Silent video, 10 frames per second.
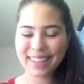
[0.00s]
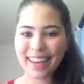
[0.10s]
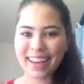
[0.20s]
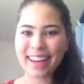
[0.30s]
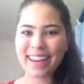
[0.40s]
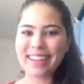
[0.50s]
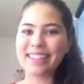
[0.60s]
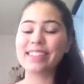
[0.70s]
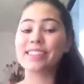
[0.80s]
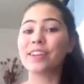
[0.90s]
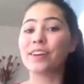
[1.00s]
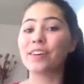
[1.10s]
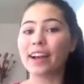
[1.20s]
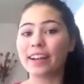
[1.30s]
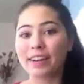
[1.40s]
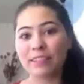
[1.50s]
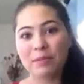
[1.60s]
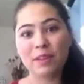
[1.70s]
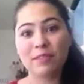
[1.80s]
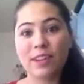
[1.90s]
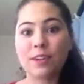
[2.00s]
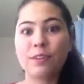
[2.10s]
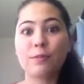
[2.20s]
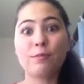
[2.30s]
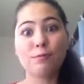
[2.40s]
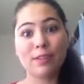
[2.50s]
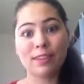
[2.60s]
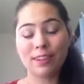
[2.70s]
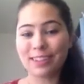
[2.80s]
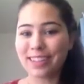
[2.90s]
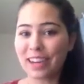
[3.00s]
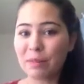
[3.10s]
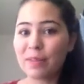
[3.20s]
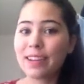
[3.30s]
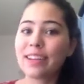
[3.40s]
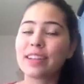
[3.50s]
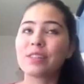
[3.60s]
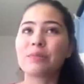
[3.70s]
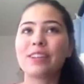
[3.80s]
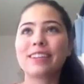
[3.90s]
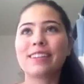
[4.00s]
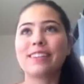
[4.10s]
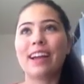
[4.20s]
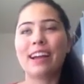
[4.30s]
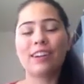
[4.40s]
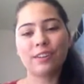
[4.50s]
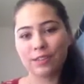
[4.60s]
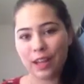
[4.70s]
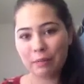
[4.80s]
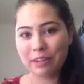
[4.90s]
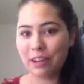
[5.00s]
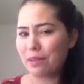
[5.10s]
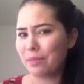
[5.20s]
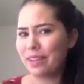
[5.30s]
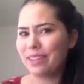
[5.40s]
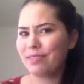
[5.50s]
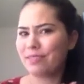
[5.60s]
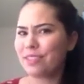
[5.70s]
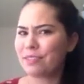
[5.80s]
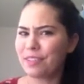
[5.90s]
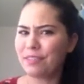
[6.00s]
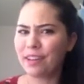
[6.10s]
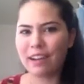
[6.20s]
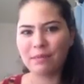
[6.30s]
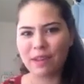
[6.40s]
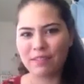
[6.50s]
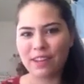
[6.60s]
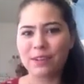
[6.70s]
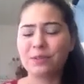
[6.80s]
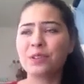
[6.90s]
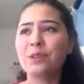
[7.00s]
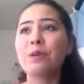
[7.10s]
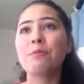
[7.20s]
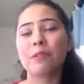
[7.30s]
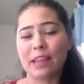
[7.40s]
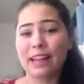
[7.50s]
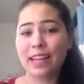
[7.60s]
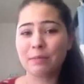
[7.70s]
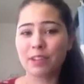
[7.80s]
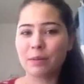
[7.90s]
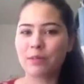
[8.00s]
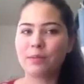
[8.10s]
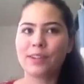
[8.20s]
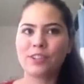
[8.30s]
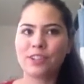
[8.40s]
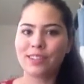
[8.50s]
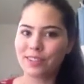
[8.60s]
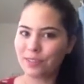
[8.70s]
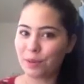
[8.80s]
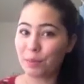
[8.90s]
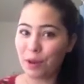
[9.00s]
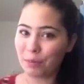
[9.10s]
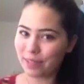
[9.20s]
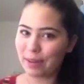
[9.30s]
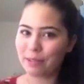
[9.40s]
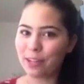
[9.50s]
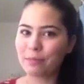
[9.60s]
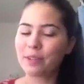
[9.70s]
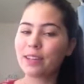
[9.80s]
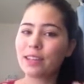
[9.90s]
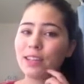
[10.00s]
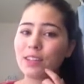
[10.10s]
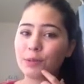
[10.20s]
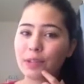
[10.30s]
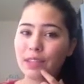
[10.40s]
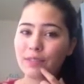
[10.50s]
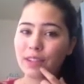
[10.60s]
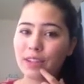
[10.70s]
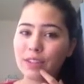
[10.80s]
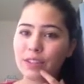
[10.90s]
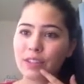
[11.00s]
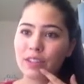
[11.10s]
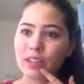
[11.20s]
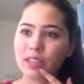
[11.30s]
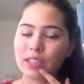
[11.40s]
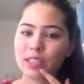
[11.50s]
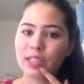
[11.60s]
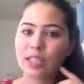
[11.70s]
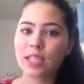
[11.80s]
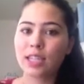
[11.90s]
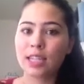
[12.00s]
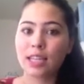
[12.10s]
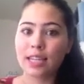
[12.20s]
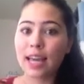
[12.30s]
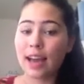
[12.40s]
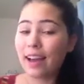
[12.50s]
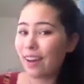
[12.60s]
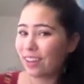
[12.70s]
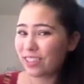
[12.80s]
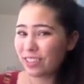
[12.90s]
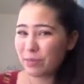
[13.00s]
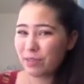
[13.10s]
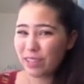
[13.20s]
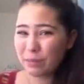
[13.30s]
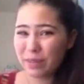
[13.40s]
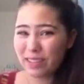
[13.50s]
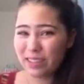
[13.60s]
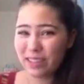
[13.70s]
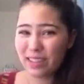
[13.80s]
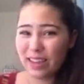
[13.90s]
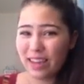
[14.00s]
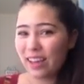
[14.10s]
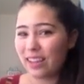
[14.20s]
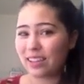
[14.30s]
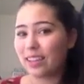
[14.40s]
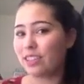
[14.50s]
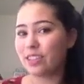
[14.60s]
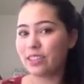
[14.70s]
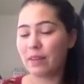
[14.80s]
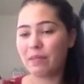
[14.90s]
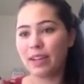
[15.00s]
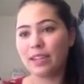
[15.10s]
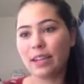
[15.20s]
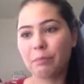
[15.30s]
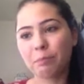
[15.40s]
Hey guys, so I know I haven't made a video in a really long time. That's because I got a new laptop and I couldn't really figure out how to make videos with that laptop, so I'm actually going to use my mom's laptop to edit the videos because, yeah, also I've been really busy and I just haven't had time.